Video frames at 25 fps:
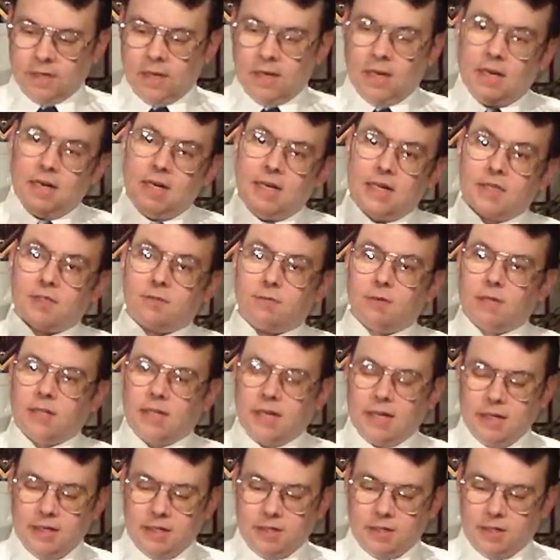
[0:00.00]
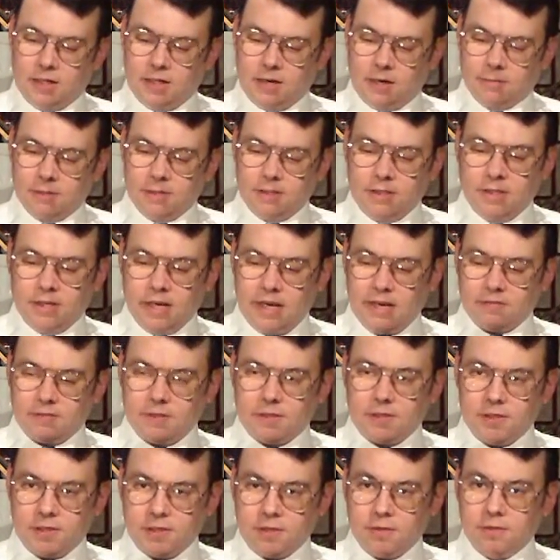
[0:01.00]
And as with any theremin, you have to
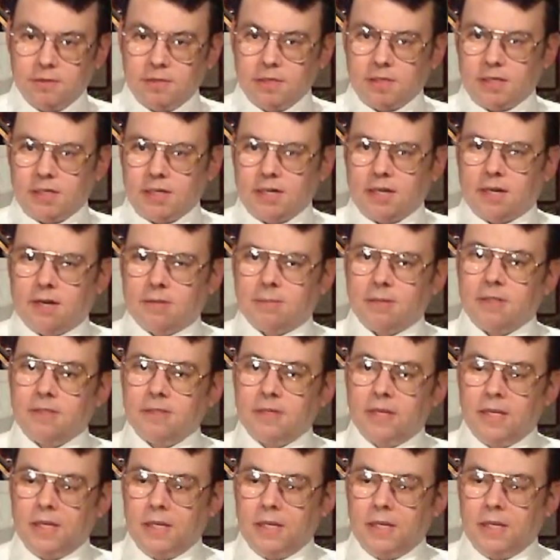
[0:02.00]
tune the theremin.